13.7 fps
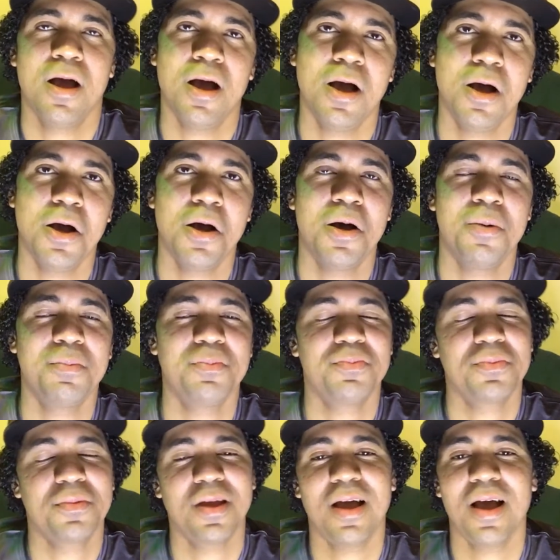I'm
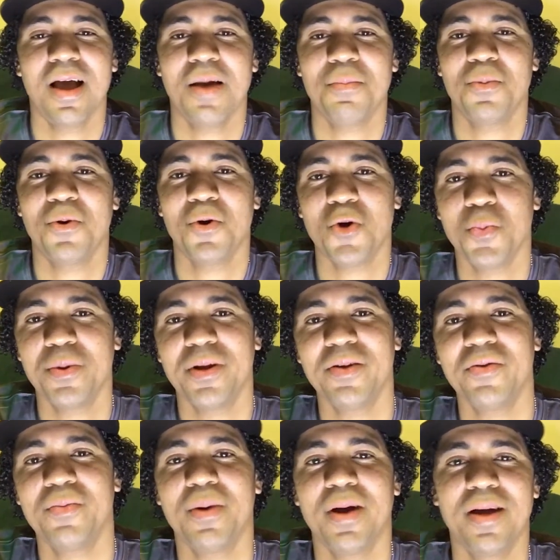hoping
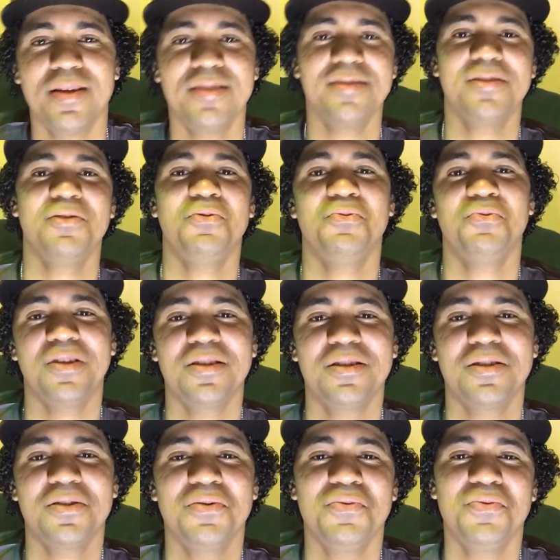everybody's in the
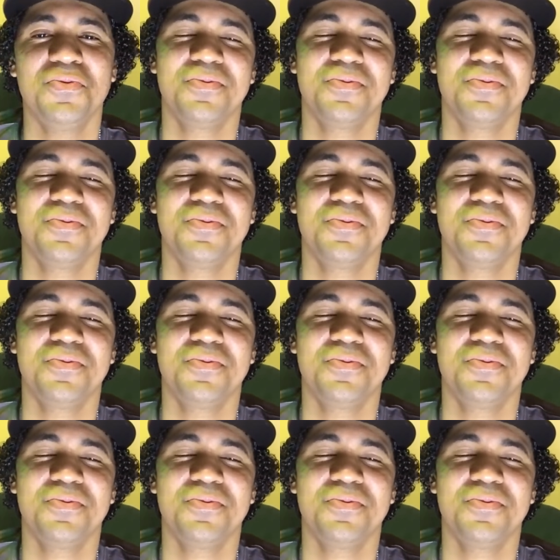festive